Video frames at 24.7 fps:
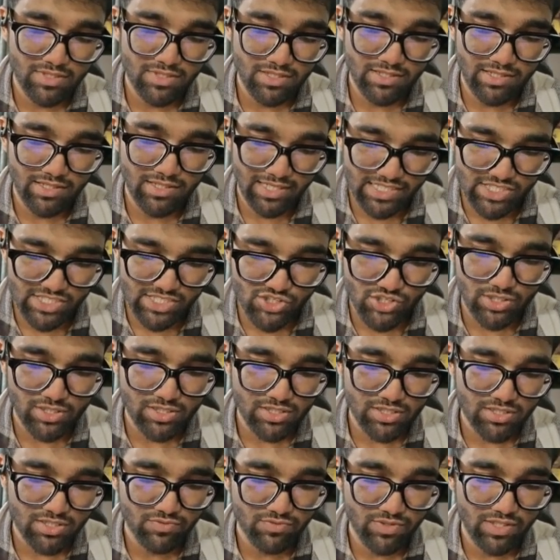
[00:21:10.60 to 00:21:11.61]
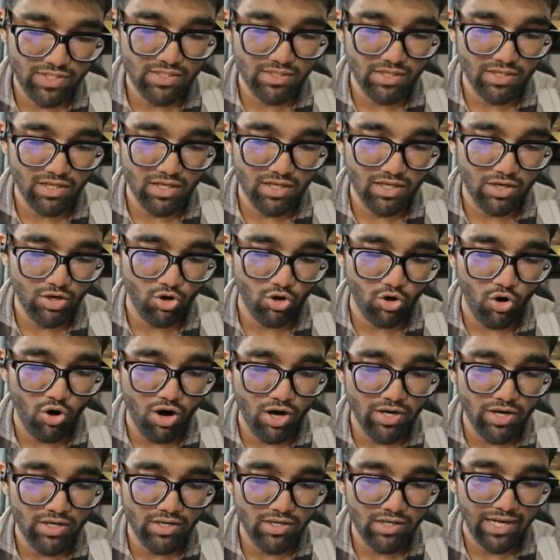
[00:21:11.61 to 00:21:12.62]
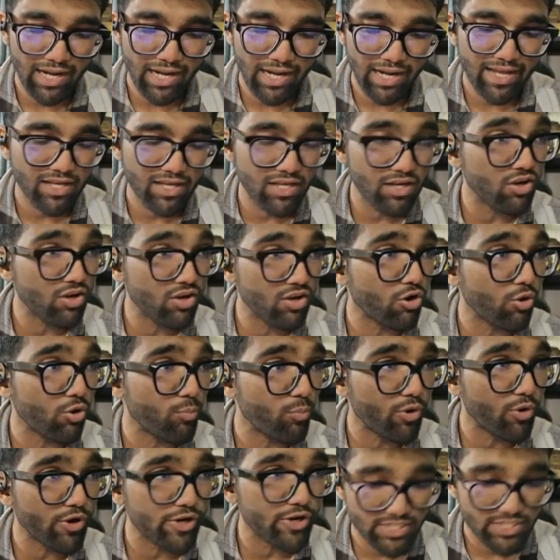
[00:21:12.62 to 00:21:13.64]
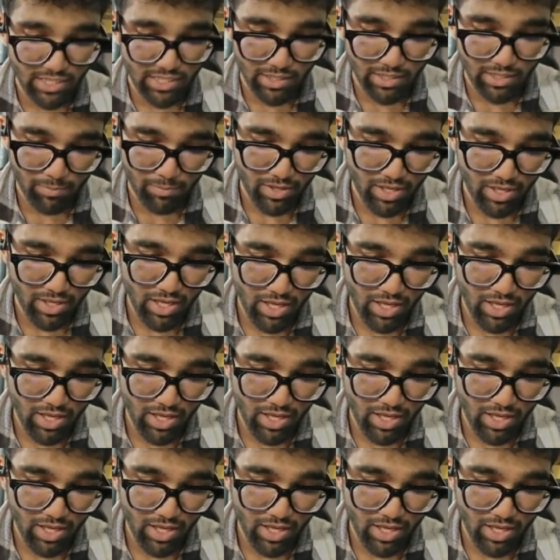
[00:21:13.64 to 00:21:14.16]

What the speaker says: crystals with a rod, triangle, or rhomboid shape.